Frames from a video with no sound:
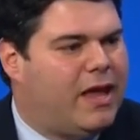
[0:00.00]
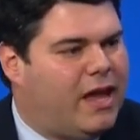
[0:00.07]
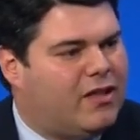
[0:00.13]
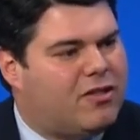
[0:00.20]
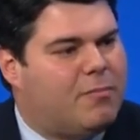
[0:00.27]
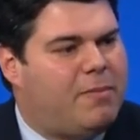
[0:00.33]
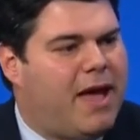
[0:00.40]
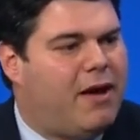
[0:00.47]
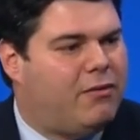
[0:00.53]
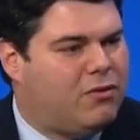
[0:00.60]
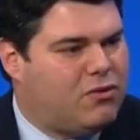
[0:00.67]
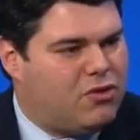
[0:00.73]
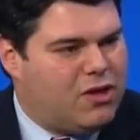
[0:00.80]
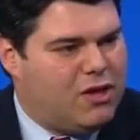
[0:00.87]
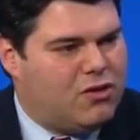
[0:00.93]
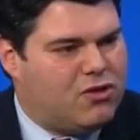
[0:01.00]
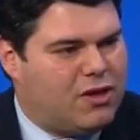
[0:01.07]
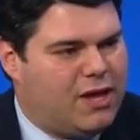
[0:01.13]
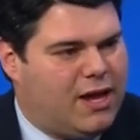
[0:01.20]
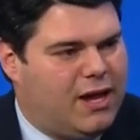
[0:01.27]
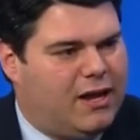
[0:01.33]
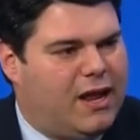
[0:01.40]
It's about Jeanne
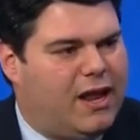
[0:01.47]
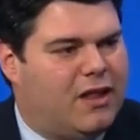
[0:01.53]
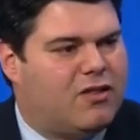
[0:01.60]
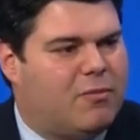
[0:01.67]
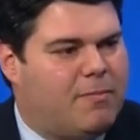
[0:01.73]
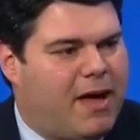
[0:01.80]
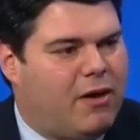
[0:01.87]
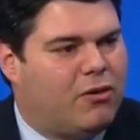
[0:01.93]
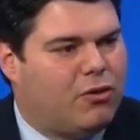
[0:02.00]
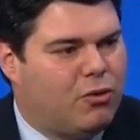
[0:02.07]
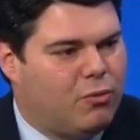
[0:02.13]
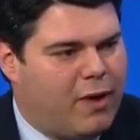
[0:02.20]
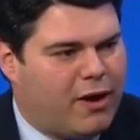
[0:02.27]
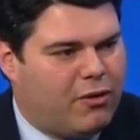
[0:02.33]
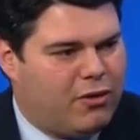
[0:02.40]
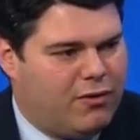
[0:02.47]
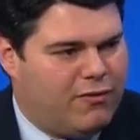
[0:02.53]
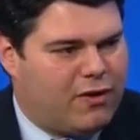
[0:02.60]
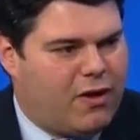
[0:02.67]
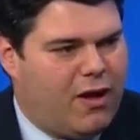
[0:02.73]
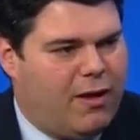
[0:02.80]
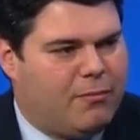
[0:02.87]
Shaheen, and it's about her record of
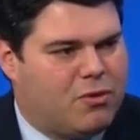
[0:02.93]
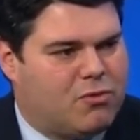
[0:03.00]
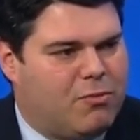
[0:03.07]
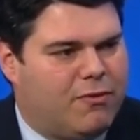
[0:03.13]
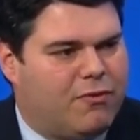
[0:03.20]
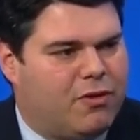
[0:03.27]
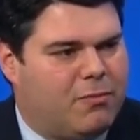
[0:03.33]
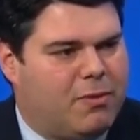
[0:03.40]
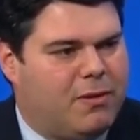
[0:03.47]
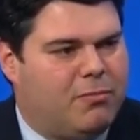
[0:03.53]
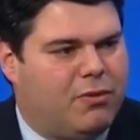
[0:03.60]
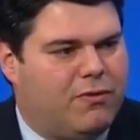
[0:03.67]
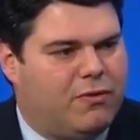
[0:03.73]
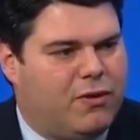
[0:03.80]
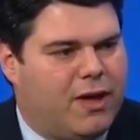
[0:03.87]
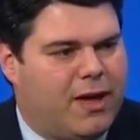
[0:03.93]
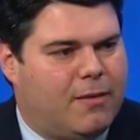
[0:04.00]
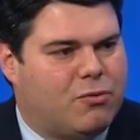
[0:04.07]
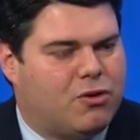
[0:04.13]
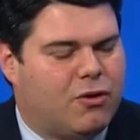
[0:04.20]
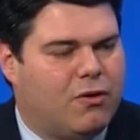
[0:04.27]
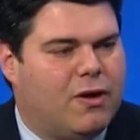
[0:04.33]
accomplishment for the people of New
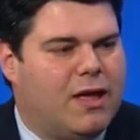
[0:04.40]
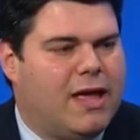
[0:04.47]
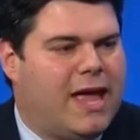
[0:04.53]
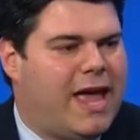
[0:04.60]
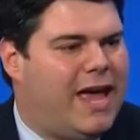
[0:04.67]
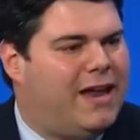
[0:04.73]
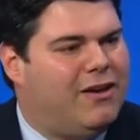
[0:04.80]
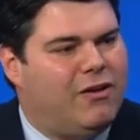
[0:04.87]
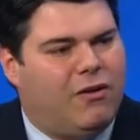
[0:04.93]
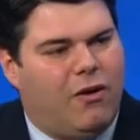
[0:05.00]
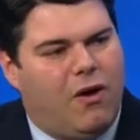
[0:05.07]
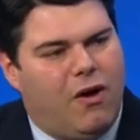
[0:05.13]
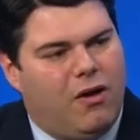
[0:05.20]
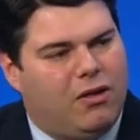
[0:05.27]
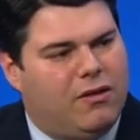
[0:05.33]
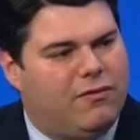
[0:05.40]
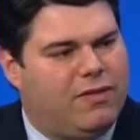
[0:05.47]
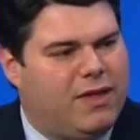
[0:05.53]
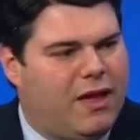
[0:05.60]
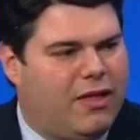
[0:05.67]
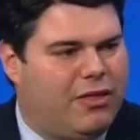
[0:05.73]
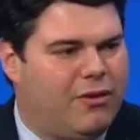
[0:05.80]
Hampshire, and all of
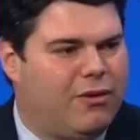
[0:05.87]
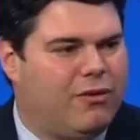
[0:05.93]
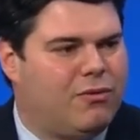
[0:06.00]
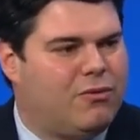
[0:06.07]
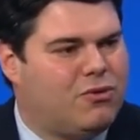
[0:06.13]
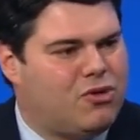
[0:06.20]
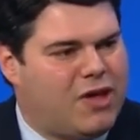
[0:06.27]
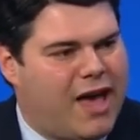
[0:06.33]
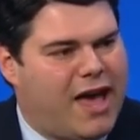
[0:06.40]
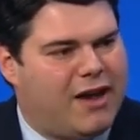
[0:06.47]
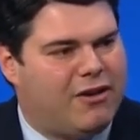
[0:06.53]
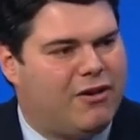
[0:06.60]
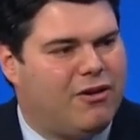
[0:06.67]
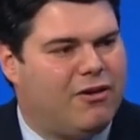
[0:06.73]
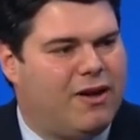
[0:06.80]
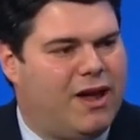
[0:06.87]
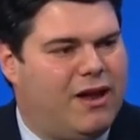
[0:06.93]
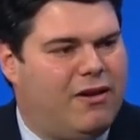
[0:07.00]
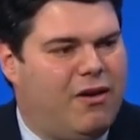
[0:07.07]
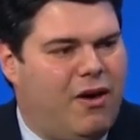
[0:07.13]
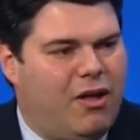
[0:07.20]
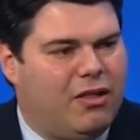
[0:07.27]
the other chatter
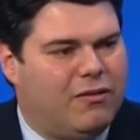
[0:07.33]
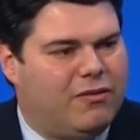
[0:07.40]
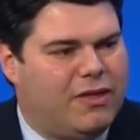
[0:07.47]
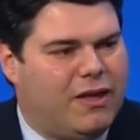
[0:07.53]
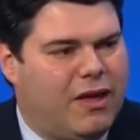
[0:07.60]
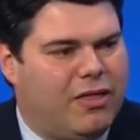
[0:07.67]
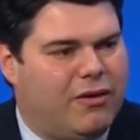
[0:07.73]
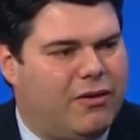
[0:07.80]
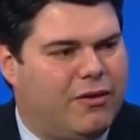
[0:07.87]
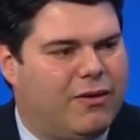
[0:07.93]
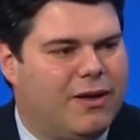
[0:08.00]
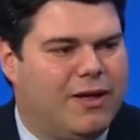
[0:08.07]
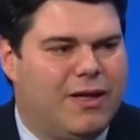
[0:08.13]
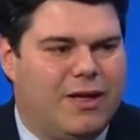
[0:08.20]
and all of the other